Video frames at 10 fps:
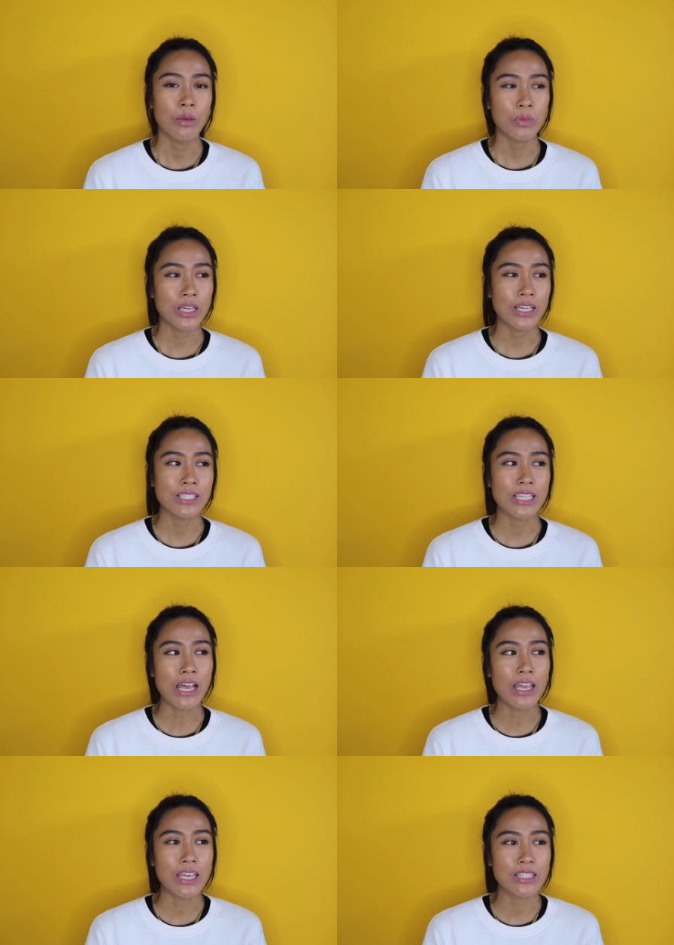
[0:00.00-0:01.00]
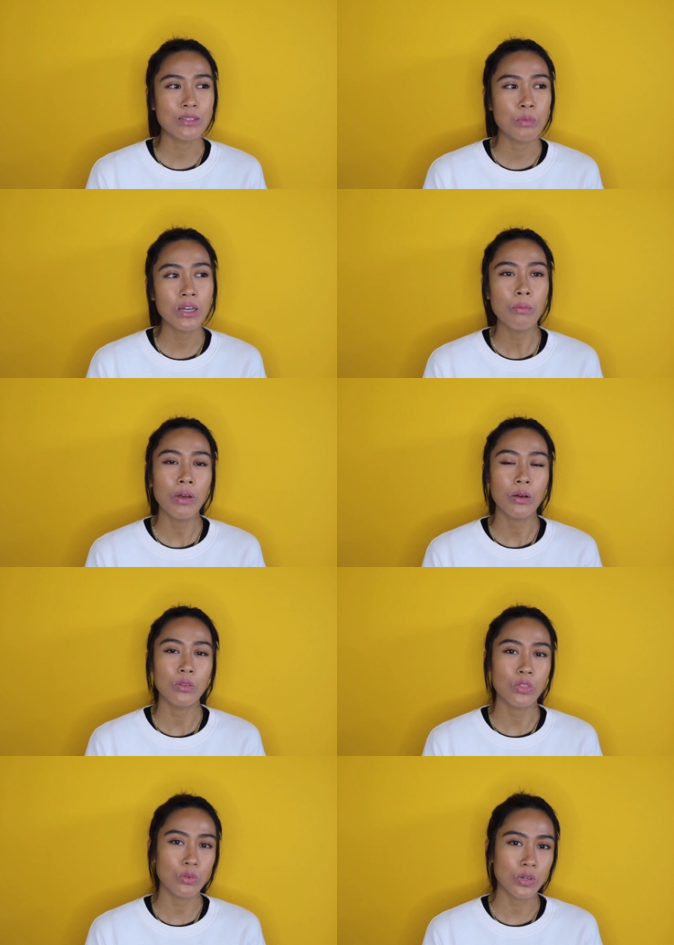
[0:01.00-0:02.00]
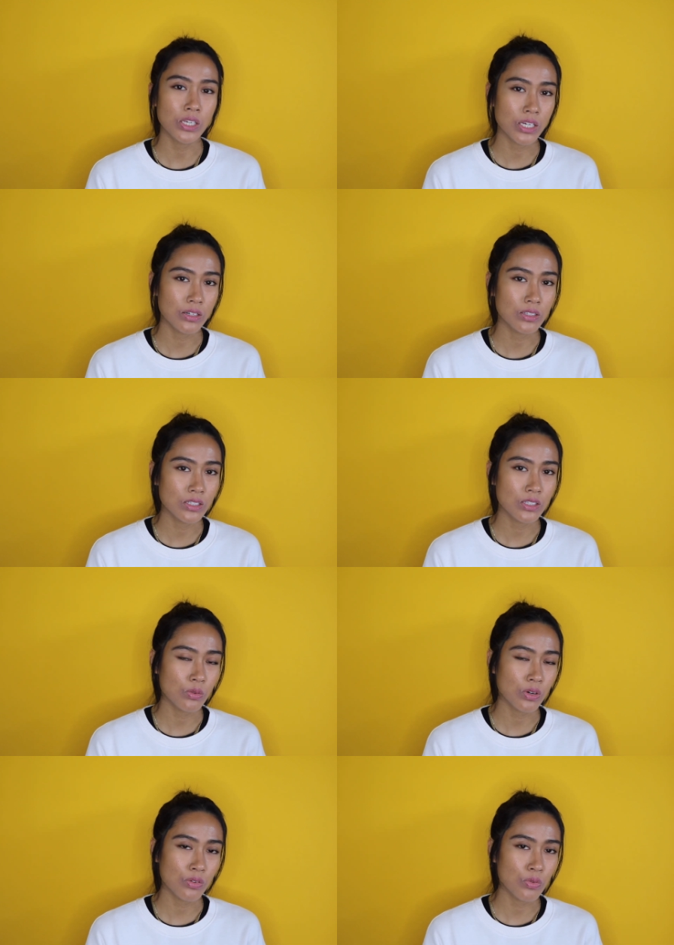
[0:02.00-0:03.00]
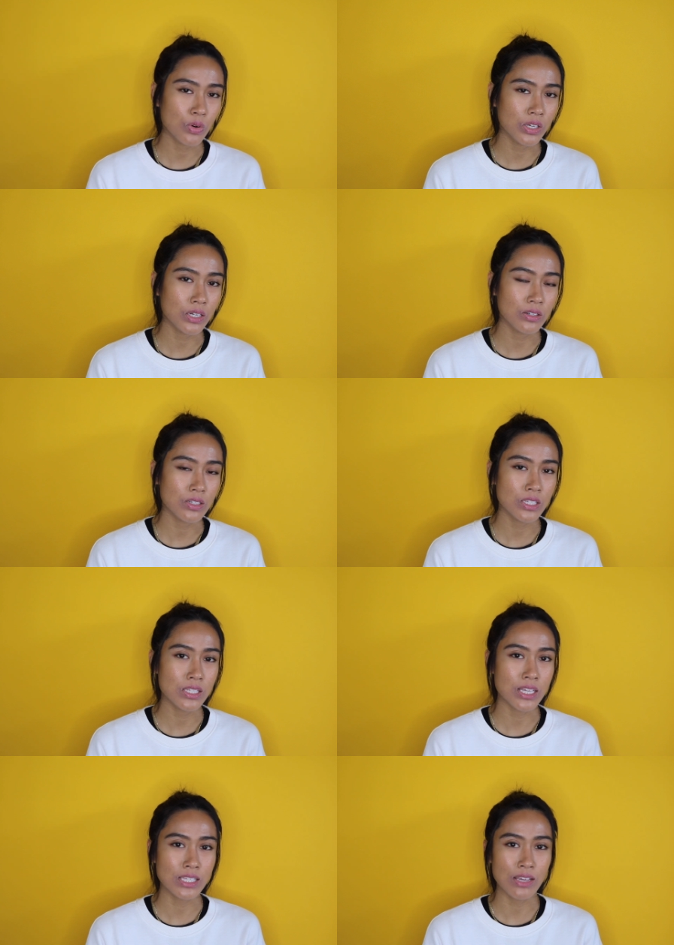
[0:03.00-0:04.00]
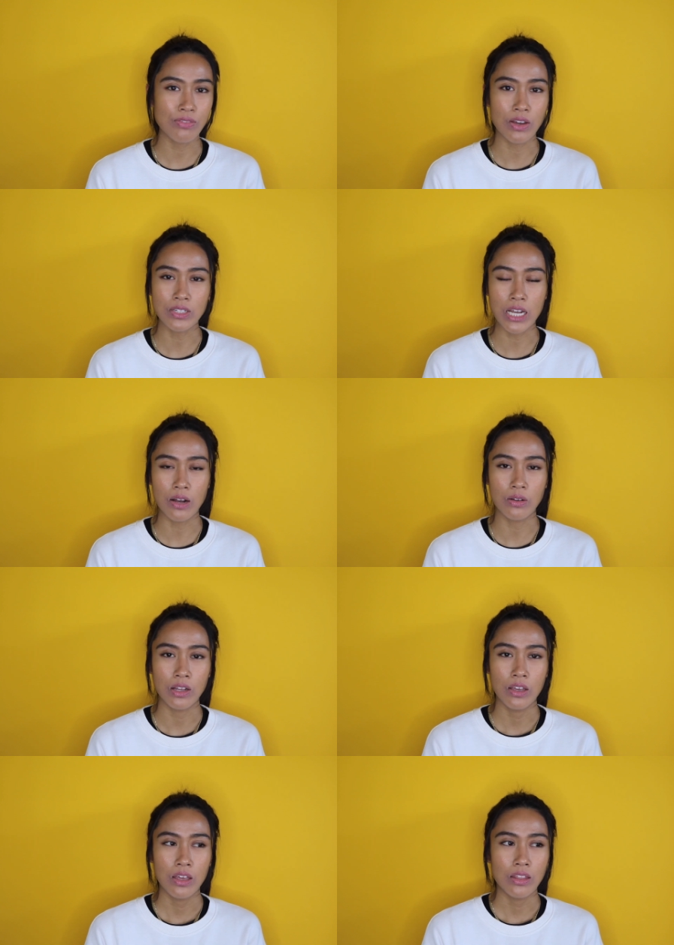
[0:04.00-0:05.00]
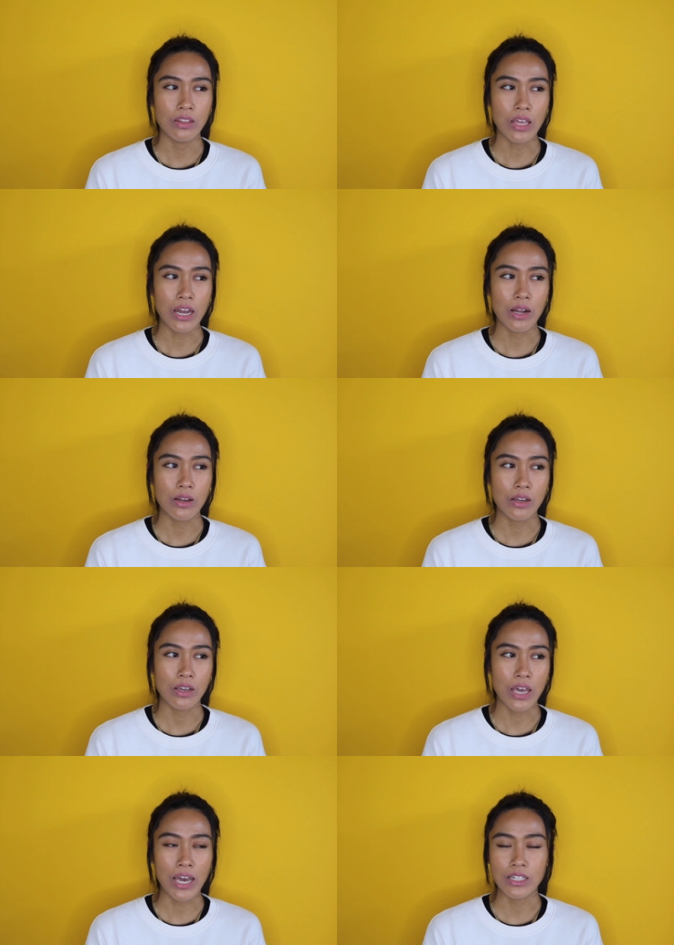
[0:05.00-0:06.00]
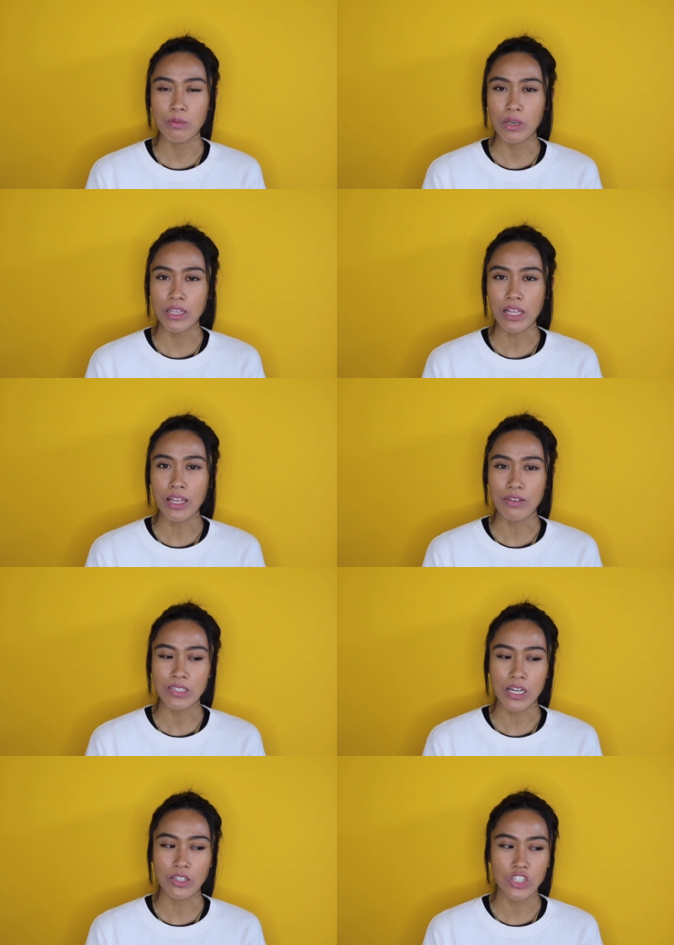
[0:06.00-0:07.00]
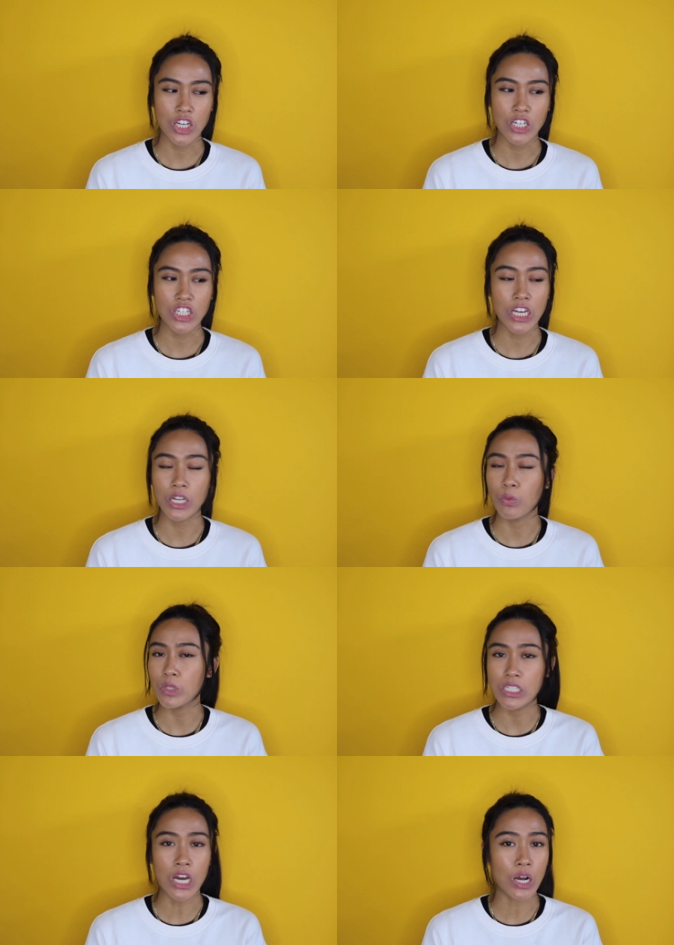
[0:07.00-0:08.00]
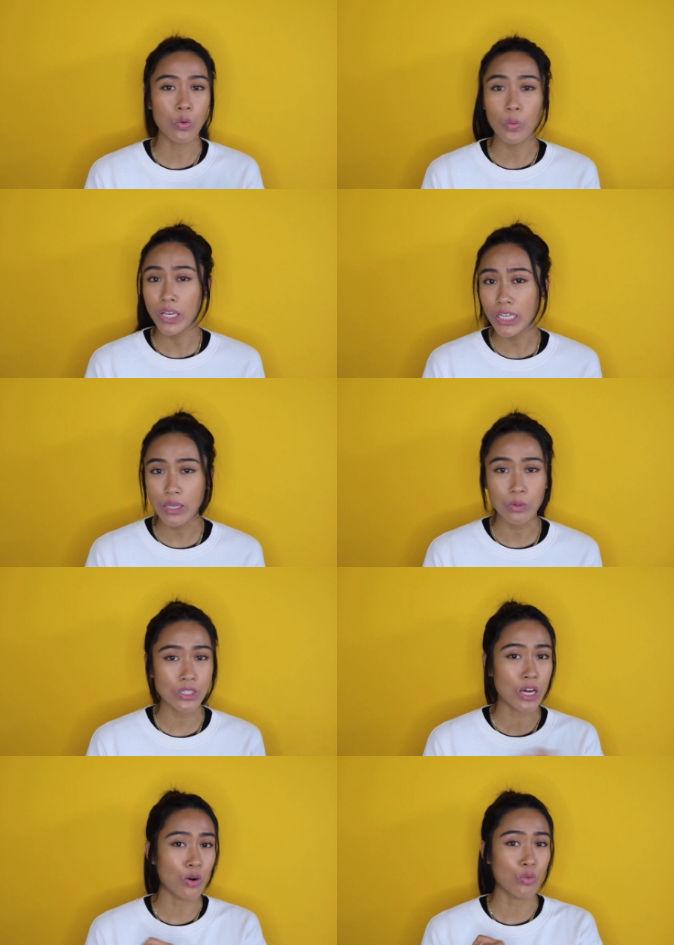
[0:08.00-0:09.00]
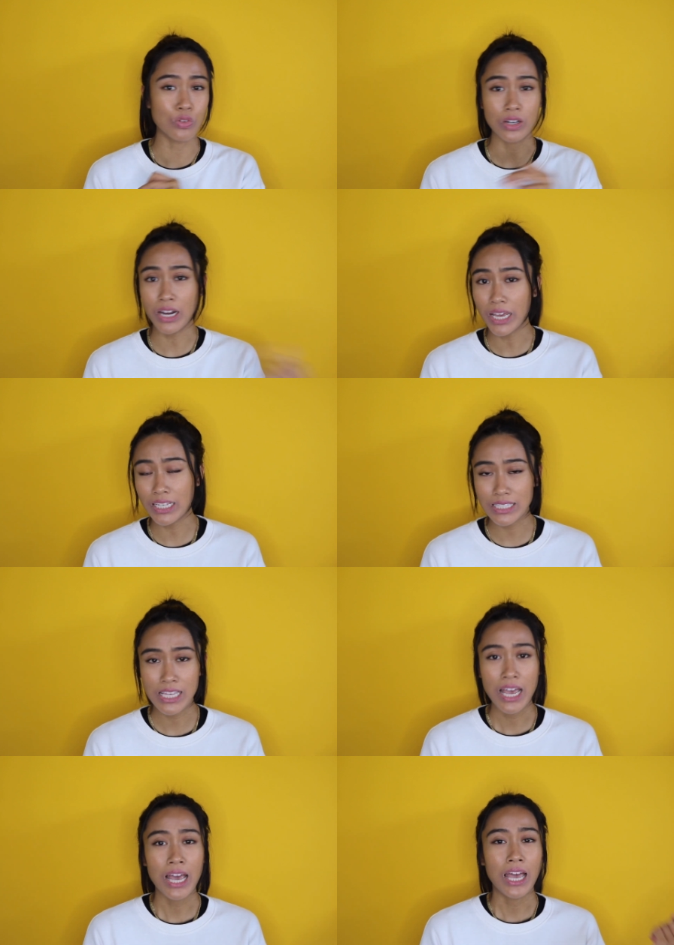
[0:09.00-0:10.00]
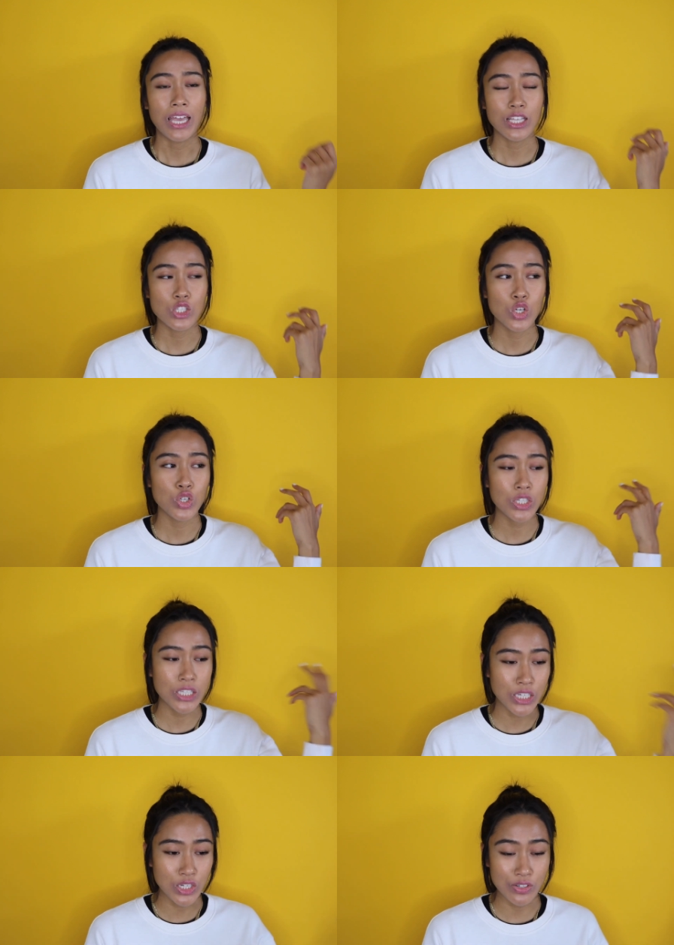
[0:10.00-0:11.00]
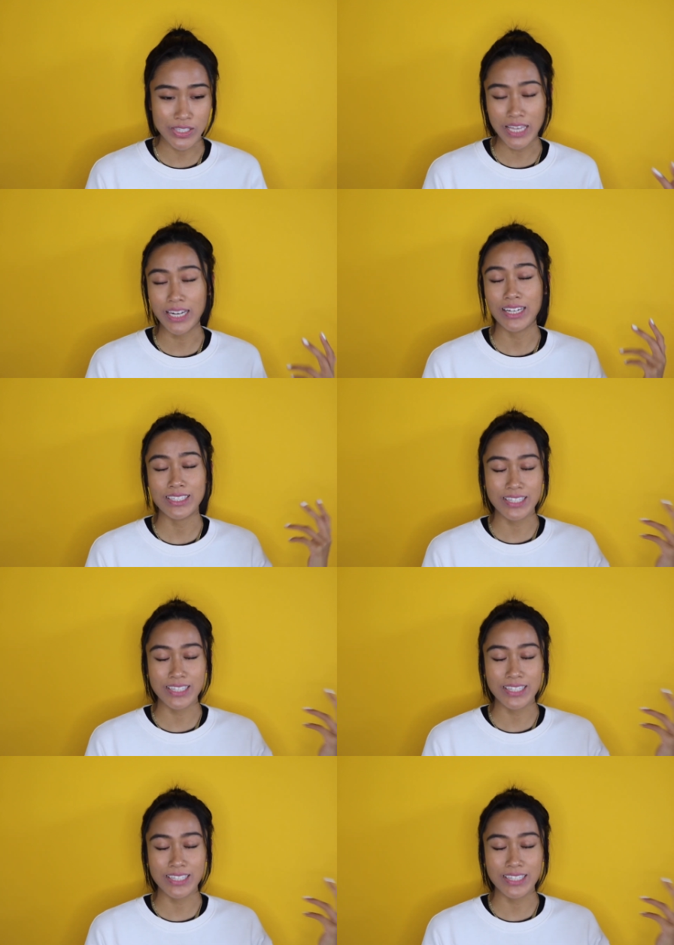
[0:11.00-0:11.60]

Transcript: because it's been about three years, three to four years since I found out that I had to make that lifestyle change and it was not quick, it was not overnight it took years and it is